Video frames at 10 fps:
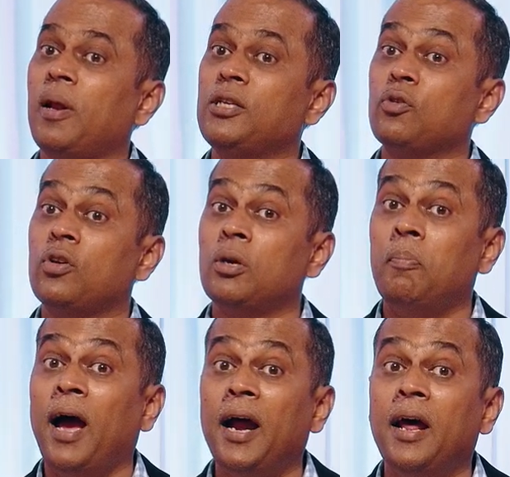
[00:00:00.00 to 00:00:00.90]
place it was a
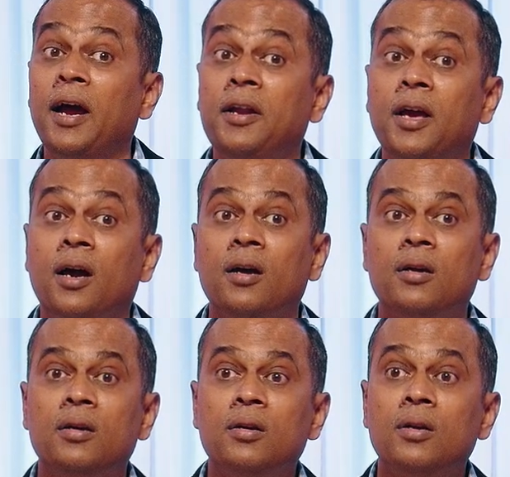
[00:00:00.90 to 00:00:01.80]
bad idea.
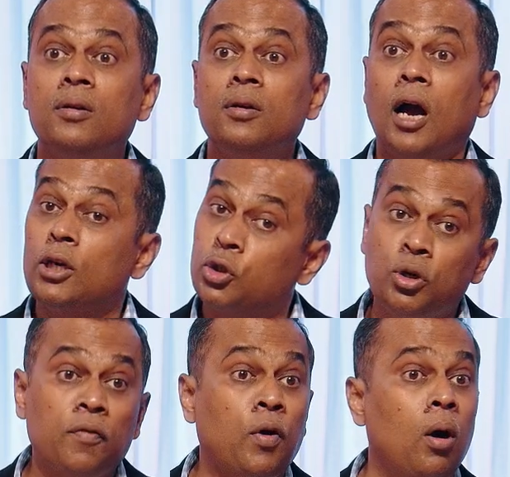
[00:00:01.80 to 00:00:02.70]
I
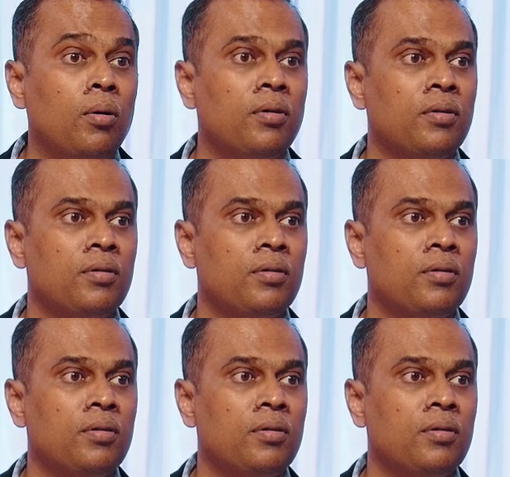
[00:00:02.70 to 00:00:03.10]
shouldn't have gone.